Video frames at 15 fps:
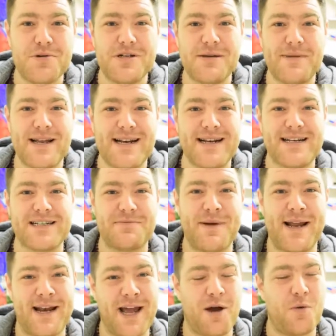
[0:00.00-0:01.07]
I'm in, it'll
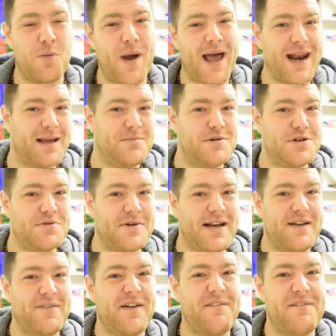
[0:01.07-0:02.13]
depend how well I'm doing,
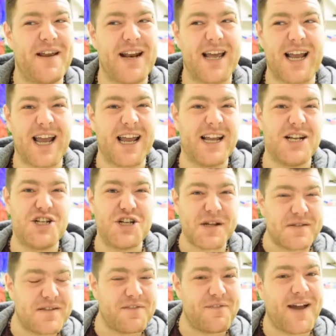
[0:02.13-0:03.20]
if I feel like I can
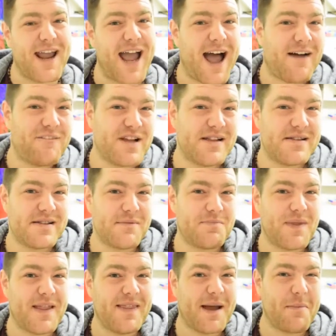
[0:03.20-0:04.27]
justify having
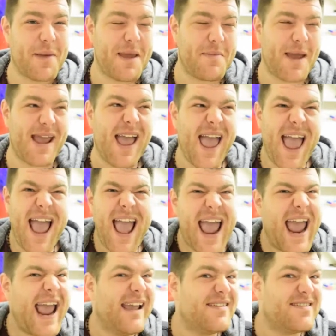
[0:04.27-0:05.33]
something that maybe
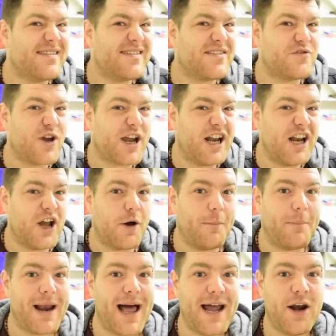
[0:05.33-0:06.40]
isn't strictly on
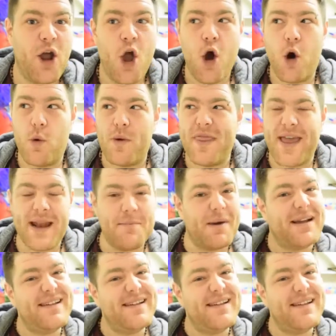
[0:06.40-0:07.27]
plan or within my